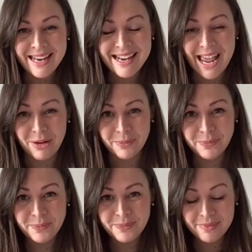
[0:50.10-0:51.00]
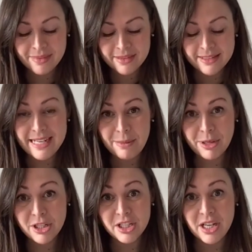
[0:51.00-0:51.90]
Now, today
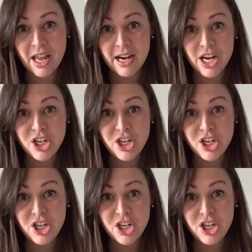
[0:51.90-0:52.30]
we're going to learn